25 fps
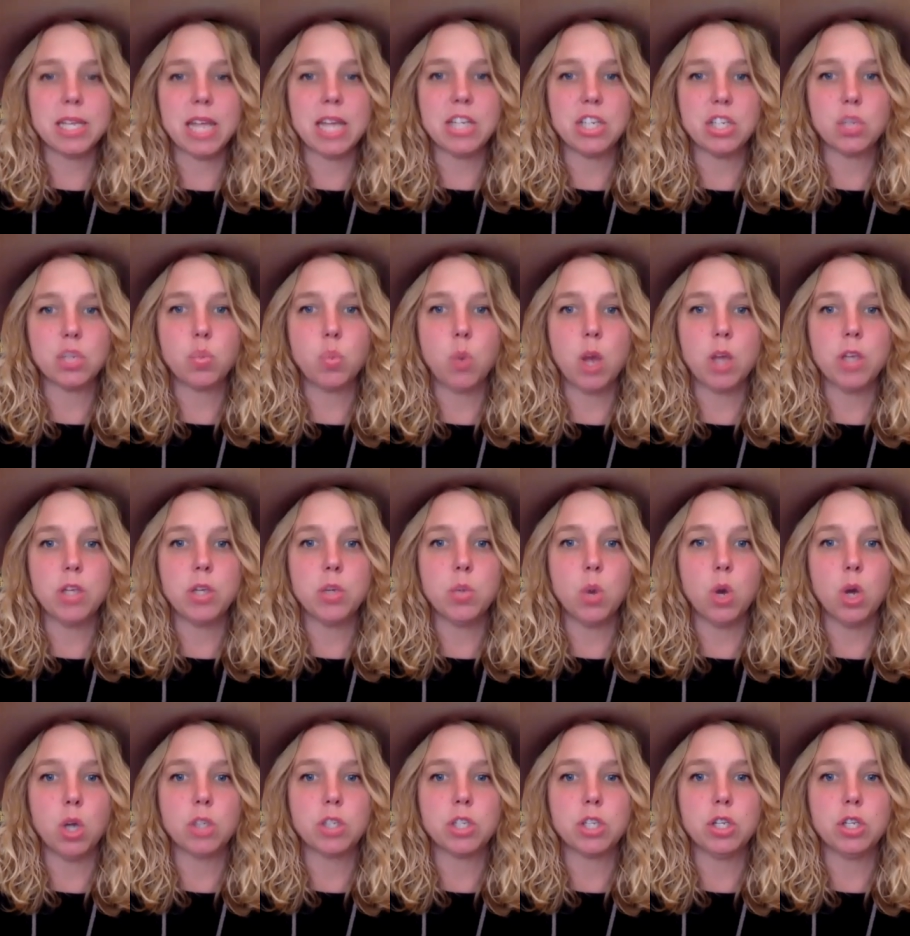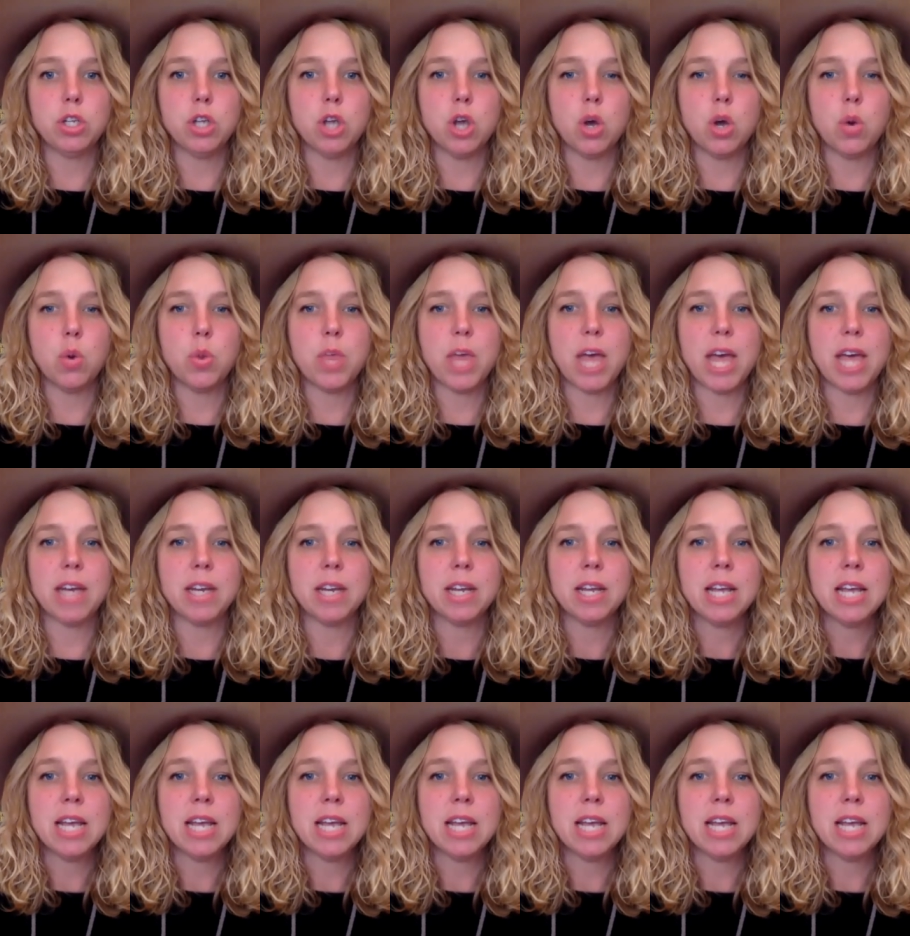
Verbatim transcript: I just want you all to know that